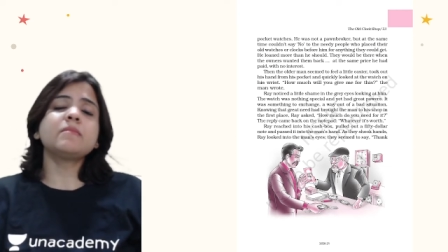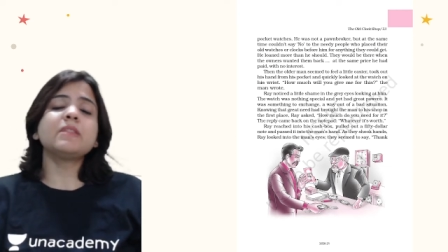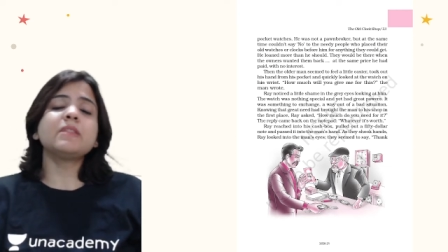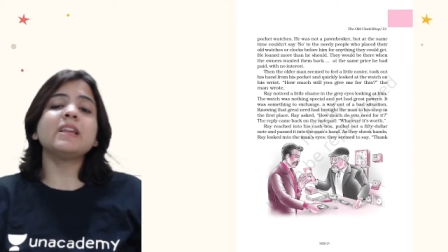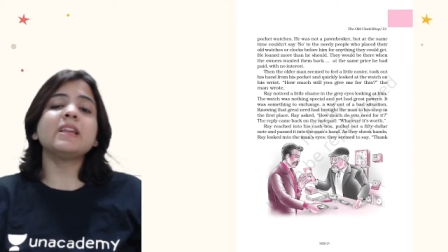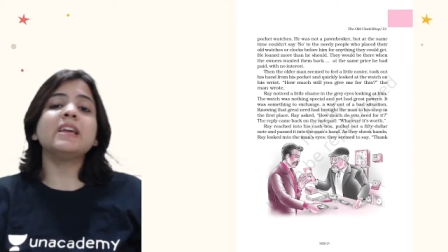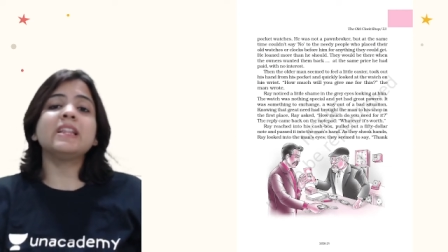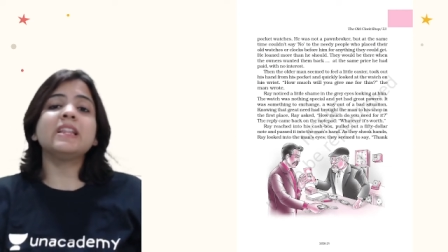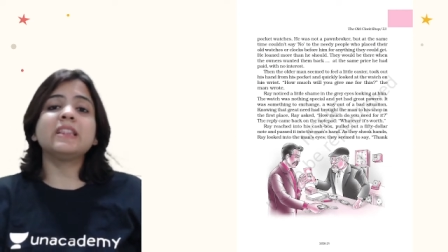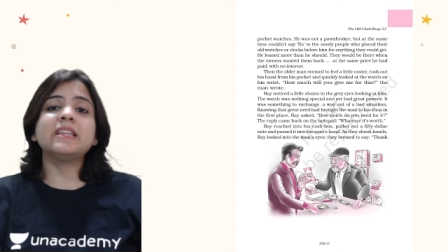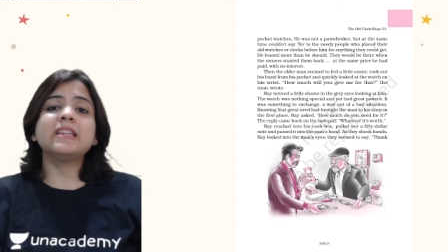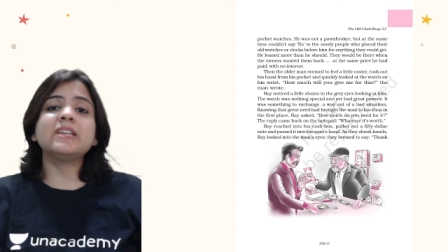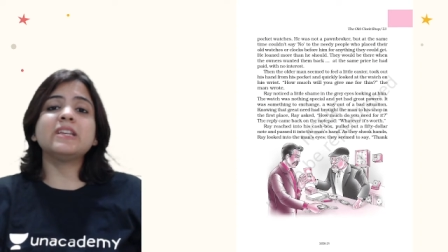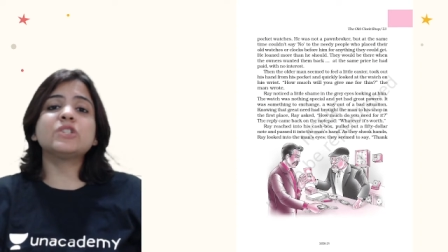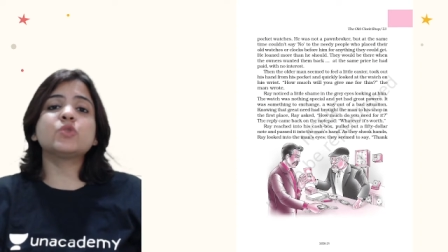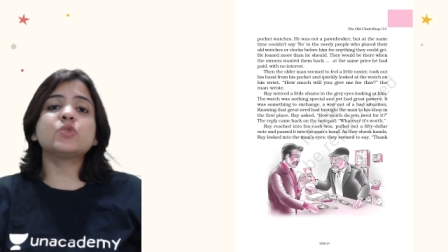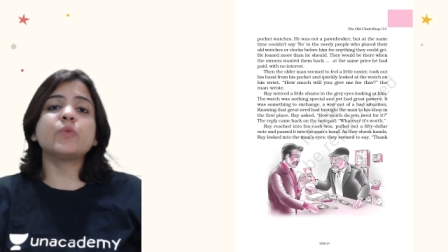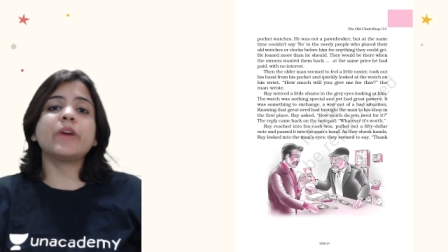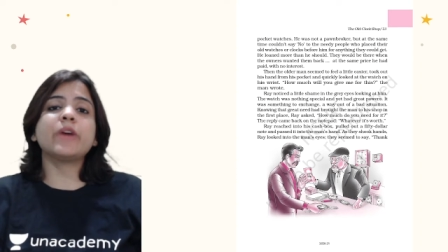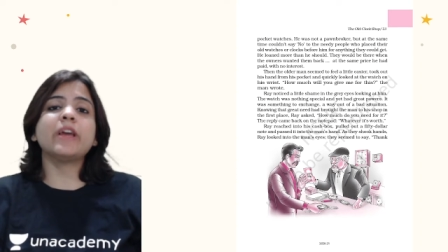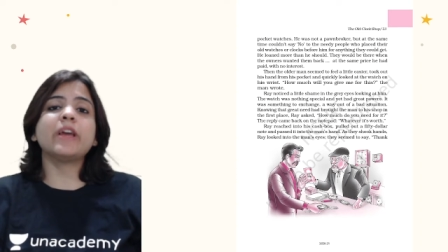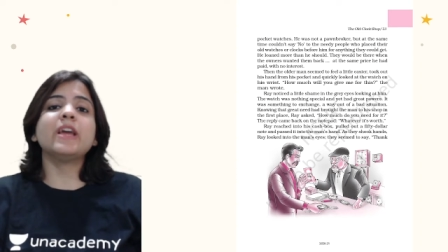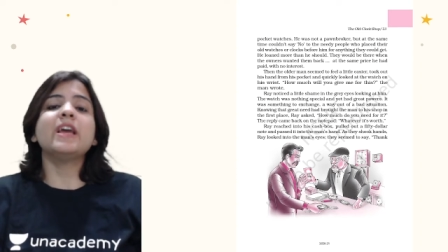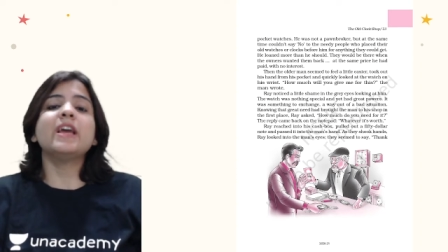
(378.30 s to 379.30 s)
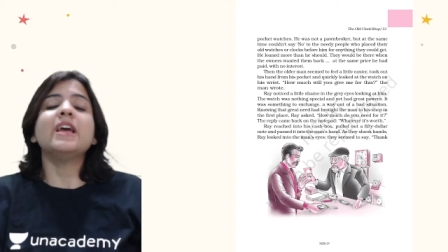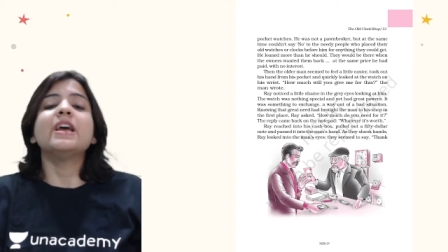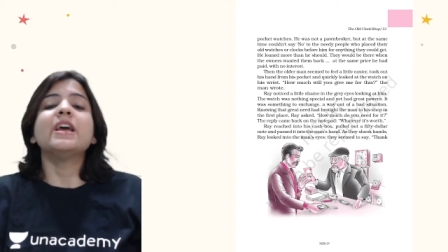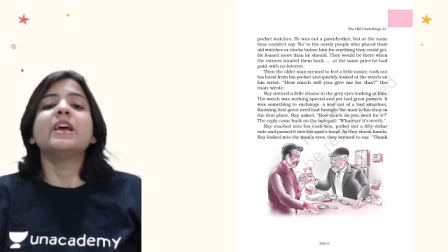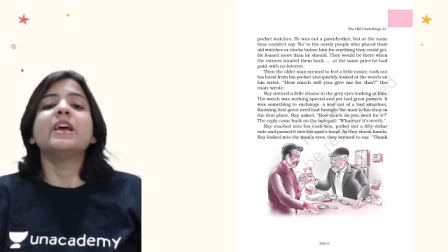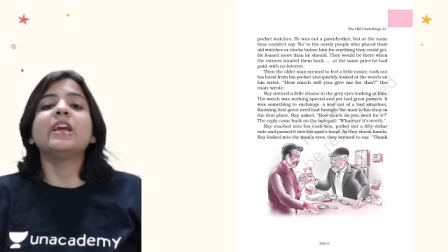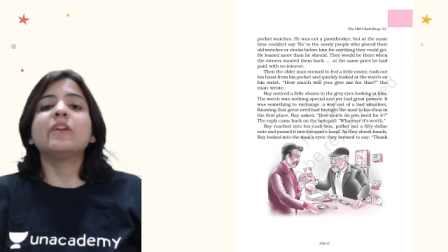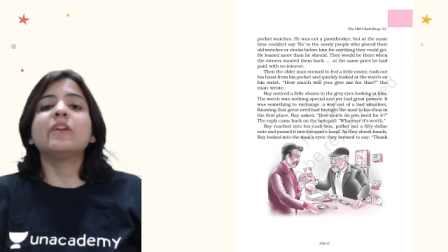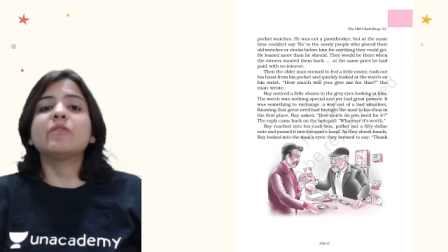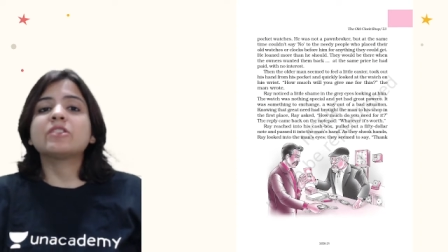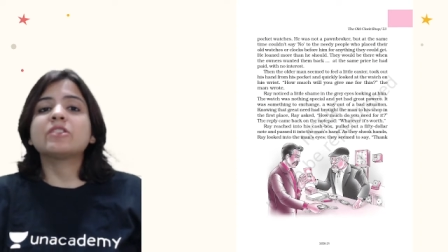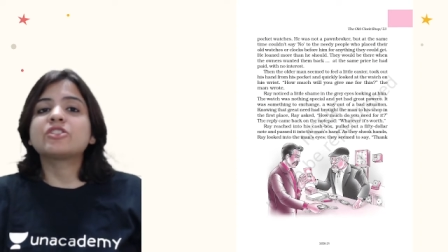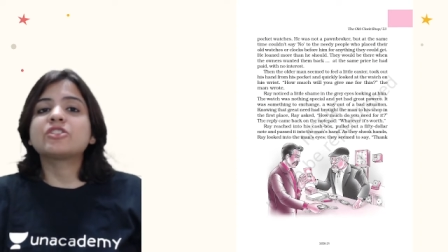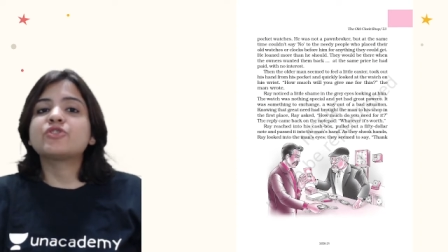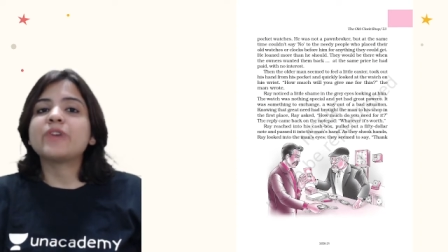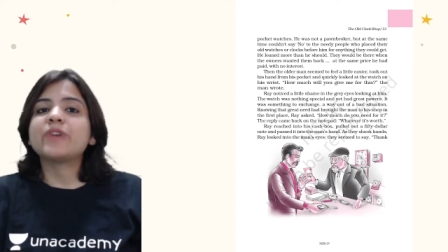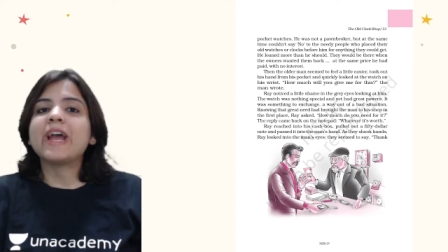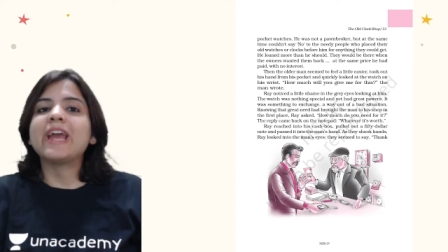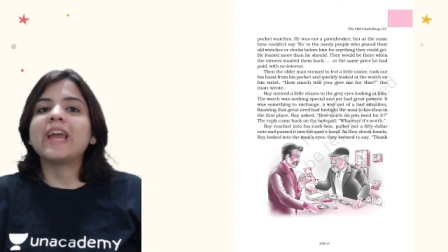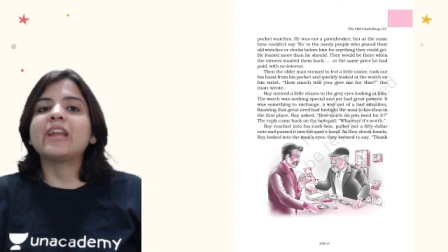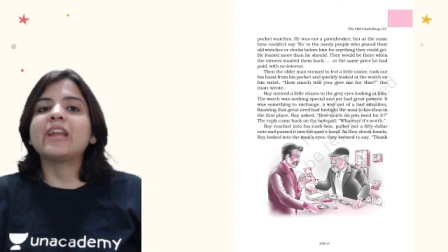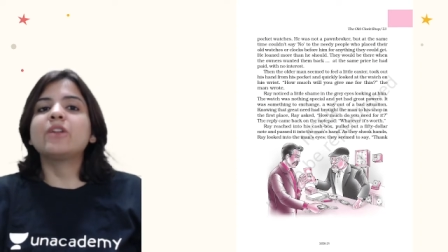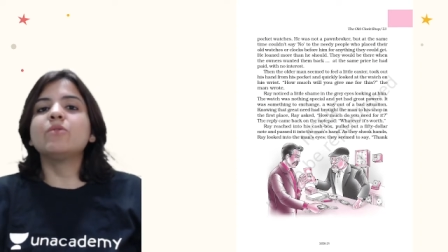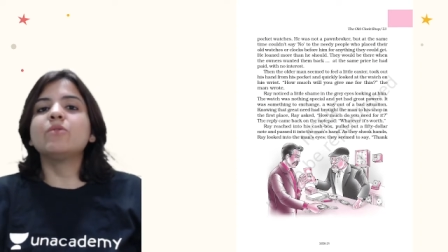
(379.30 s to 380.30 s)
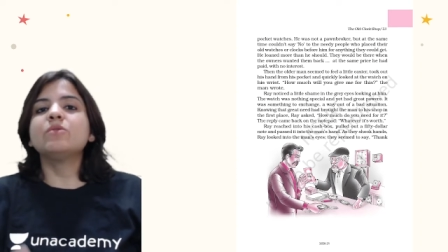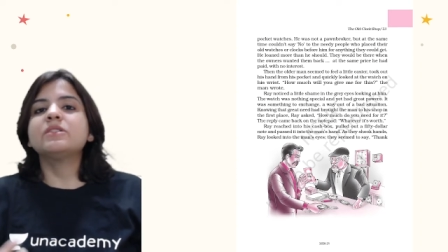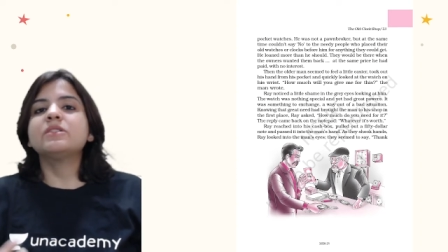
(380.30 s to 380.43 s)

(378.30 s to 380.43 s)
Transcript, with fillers: In this way, he was trying to